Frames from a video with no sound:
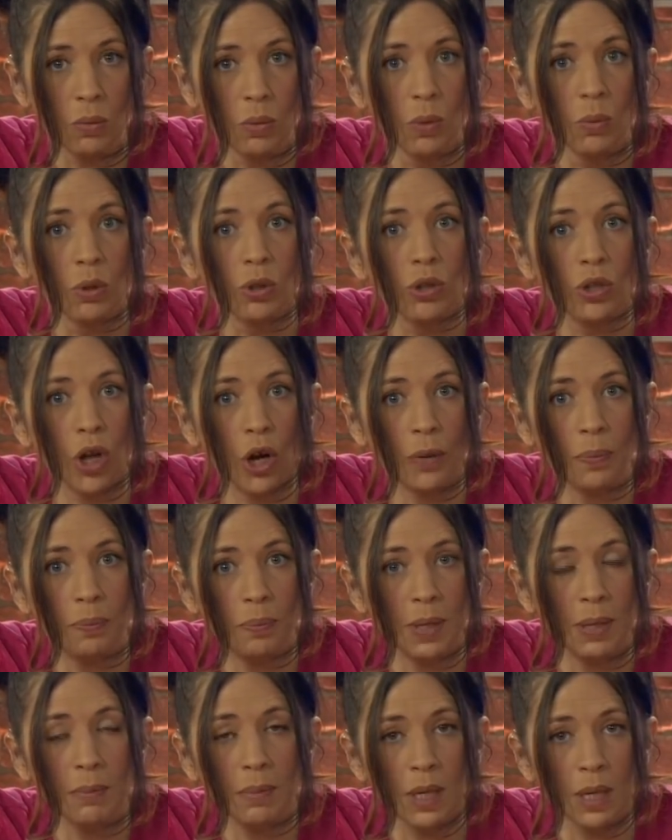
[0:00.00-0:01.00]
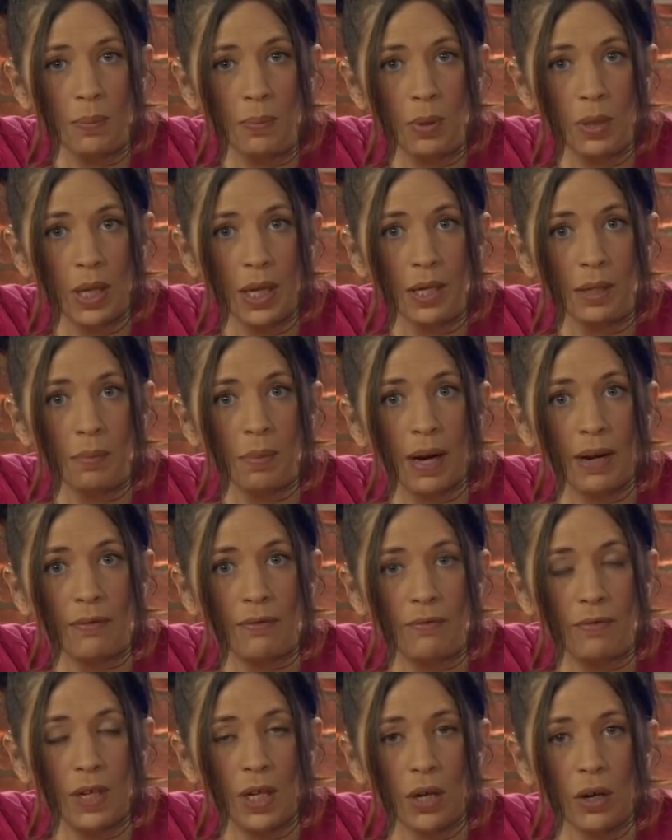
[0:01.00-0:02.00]
We will not be manipulated by
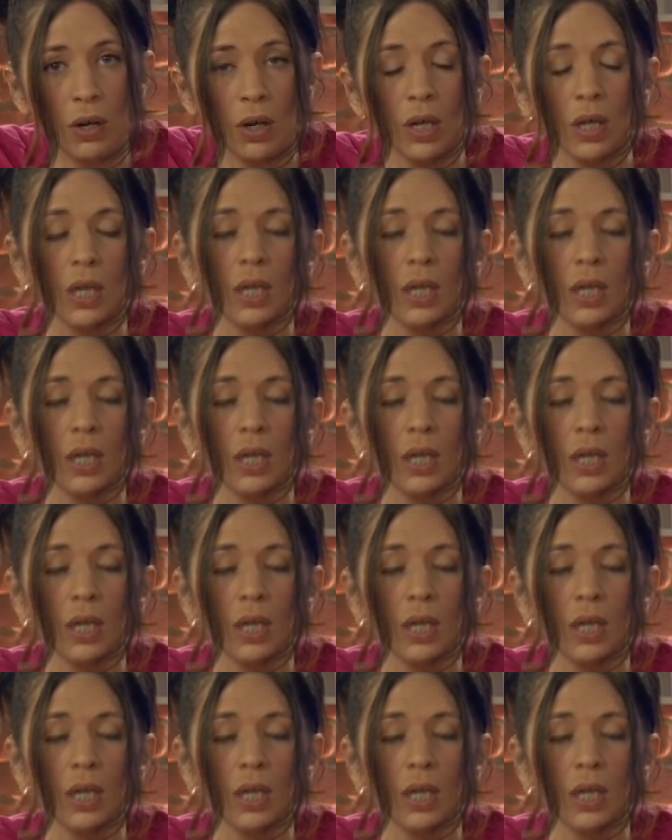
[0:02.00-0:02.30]
fear.